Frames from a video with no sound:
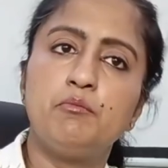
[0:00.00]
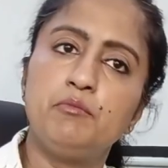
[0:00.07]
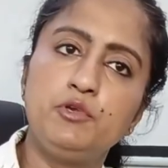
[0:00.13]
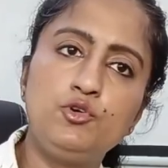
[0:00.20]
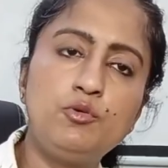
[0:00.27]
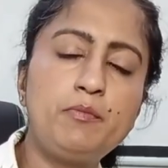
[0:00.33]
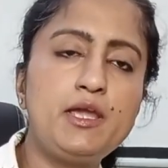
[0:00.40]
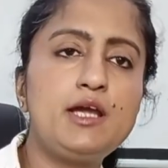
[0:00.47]

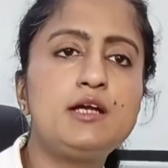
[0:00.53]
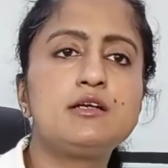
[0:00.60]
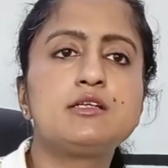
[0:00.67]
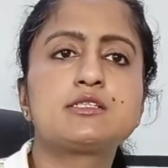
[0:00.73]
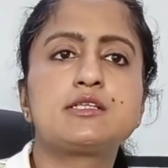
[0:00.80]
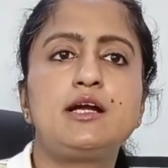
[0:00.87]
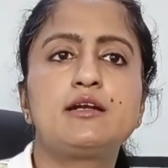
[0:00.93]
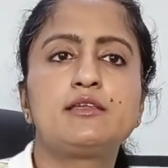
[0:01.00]
you may
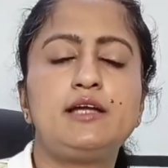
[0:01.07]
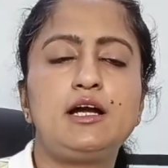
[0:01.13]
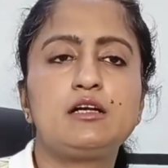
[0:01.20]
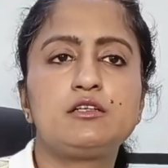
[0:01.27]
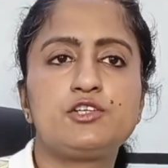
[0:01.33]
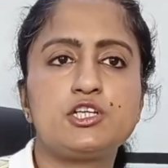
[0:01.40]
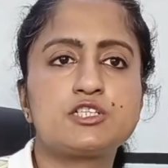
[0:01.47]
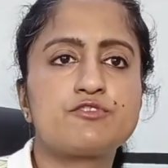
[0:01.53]
understand
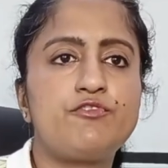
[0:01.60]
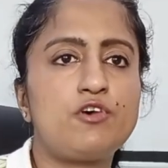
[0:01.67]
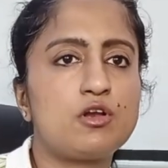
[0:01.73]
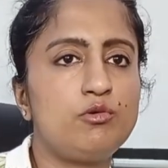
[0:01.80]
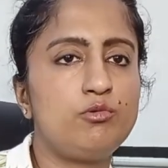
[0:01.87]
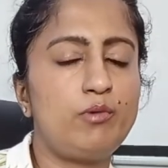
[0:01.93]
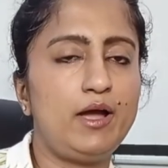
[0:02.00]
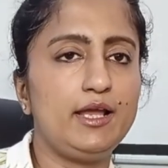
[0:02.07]
that just for
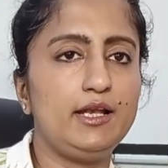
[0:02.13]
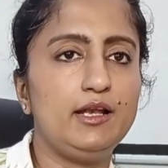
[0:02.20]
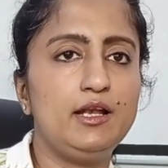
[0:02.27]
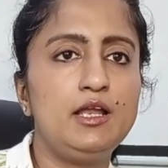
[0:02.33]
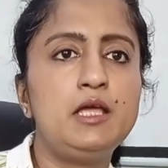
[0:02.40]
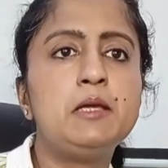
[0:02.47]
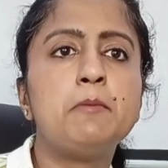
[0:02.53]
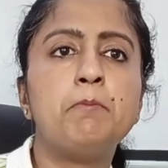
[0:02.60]
a while,
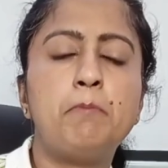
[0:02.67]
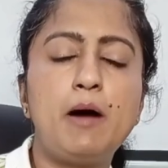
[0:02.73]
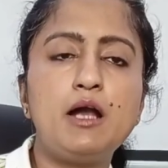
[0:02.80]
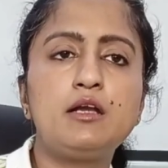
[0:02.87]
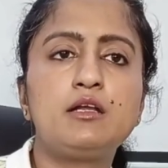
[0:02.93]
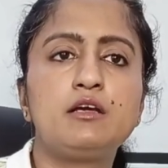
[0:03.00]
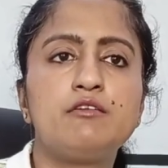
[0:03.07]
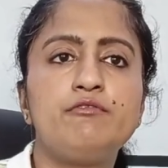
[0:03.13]

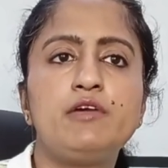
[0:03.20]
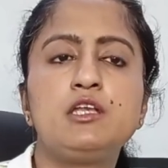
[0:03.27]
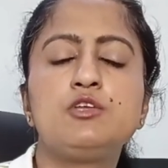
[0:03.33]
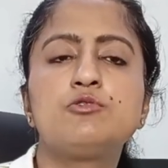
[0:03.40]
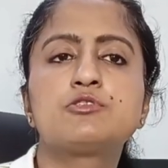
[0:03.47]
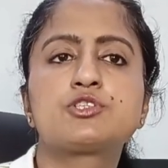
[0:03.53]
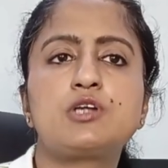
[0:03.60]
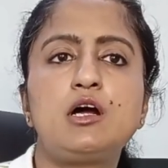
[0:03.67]
but when
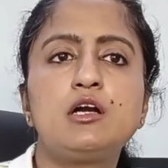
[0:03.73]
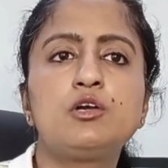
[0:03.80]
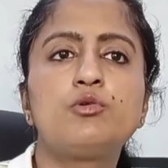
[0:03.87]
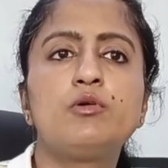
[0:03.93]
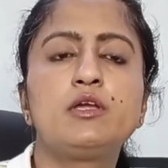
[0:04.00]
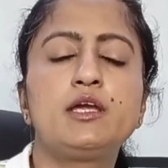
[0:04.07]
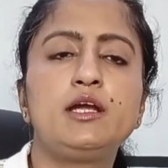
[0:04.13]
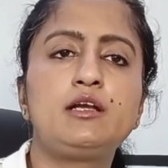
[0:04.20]
you start
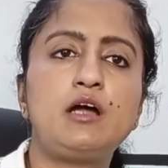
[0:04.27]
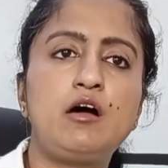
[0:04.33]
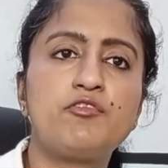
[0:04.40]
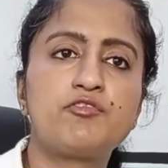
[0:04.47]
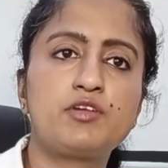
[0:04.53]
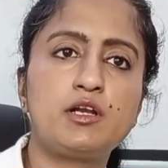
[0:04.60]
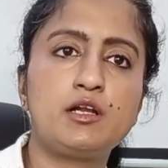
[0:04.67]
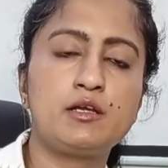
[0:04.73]
doing it
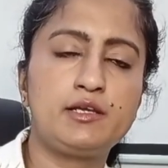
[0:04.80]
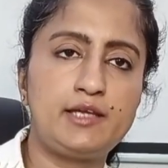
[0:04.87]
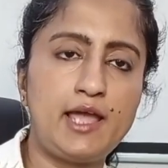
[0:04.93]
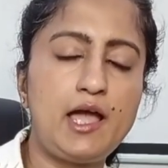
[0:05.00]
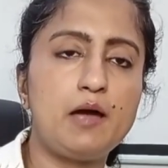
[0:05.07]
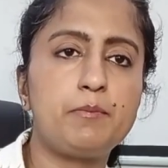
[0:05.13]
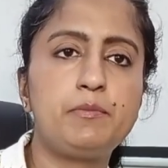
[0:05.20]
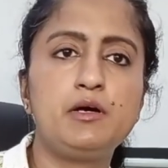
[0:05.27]
after a
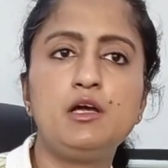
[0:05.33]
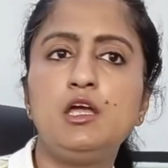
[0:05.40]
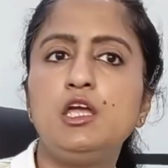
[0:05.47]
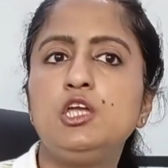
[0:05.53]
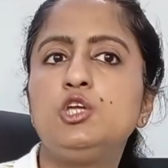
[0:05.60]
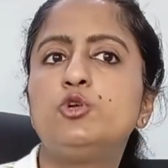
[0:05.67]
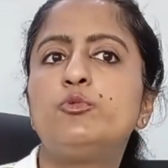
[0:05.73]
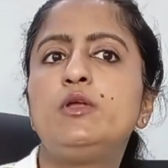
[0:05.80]
gap,
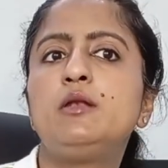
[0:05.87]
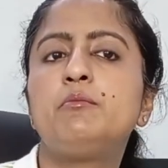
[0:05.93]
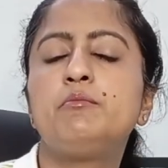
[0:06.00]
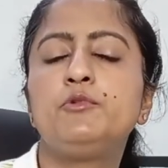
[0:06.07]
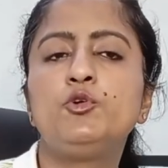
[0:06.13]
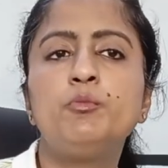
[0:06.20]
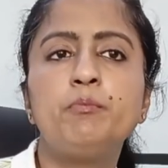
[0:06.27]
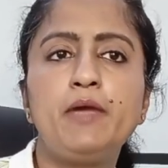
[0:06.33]
you
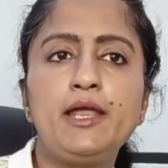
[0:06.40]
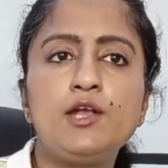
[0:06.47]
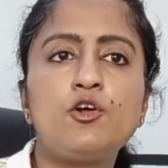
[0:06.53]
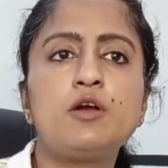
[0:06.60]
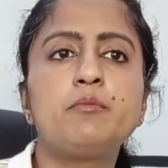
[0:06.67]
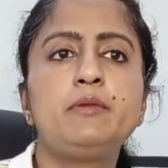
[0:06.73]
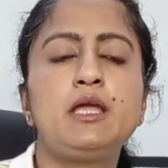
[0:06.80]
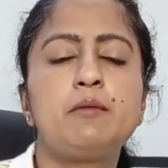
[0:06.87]
may
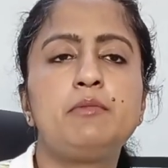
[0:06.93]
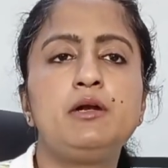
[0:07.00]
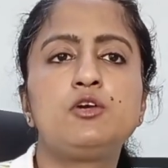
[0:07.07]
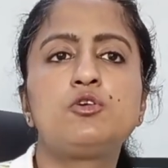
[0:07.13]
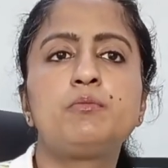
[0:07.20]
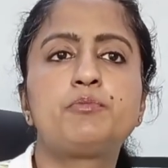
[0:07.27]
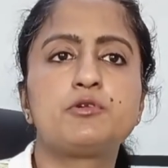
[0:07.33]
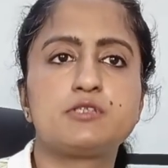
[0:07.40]
not be able
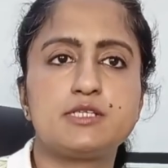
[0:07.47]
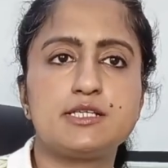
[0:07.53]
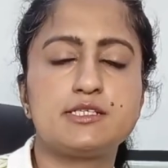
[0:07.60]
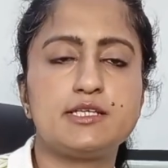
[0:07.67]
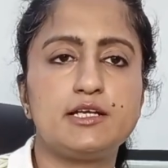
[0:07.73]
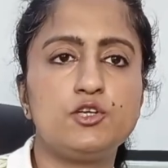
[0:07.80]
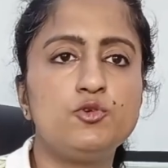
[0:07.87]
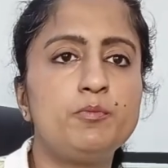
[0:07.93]
to
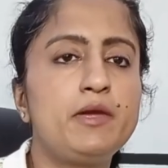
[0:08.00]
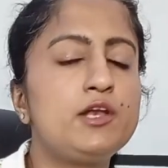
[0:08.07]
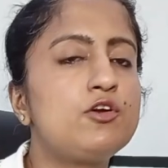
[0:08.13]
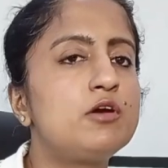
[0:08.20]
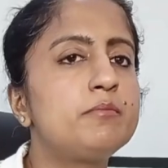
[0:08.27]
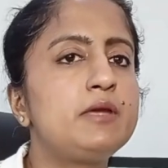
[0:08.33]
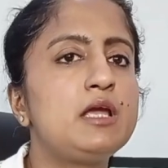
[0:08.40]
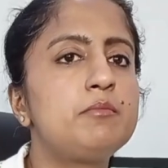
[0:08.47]
process it. You may
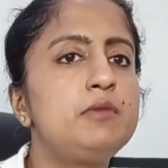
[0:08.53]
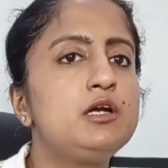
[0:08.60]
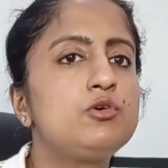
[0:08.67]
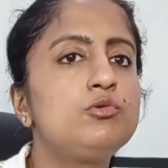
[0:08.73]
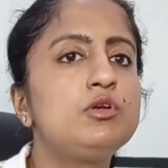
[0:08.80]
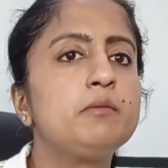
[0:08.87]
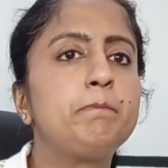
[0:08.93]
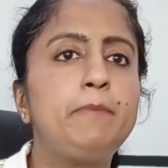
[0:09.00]
not be able
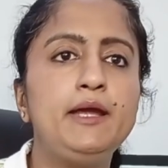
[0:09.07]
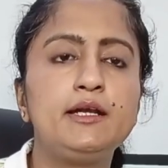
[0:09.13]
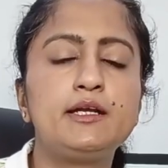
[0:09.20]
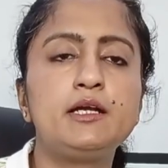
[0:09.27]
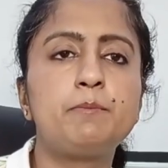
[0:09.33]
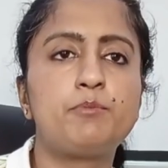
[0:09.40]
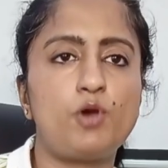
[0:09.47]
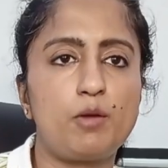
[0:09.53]
to repeat
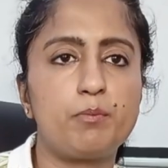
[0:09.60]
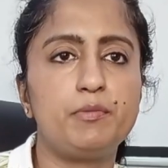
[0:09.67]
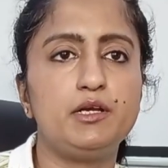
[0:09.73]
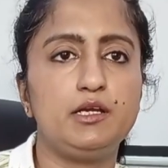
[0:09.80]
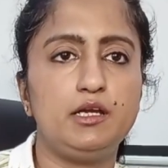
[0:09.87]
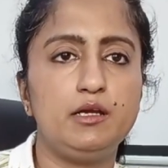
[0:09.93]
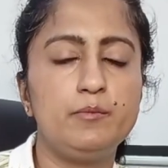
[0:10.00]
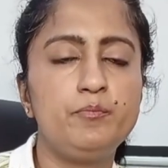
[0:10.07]
it
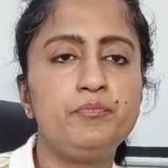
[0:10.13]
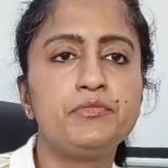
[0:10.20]
properly.